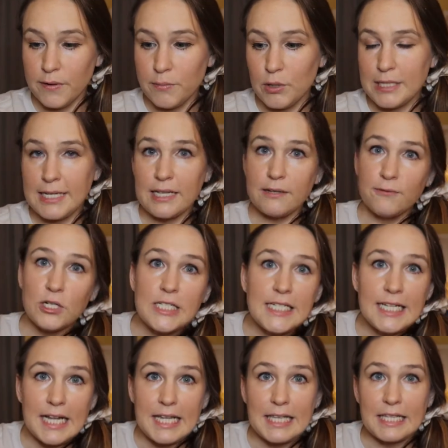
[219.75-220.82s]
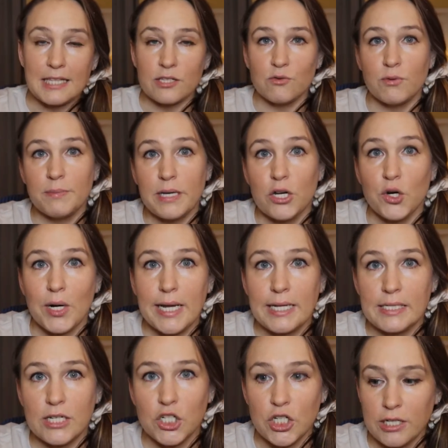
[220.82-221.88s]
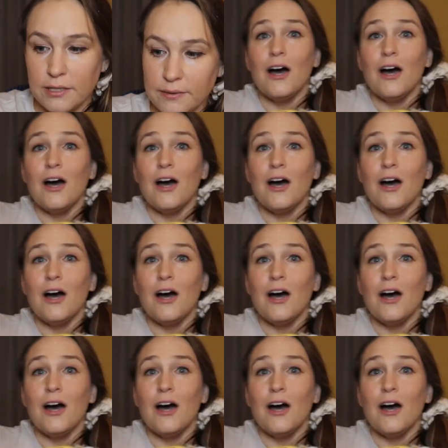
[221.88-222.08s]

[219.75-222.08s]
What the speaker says: boy 10 to 14, and I think this would be a great addition.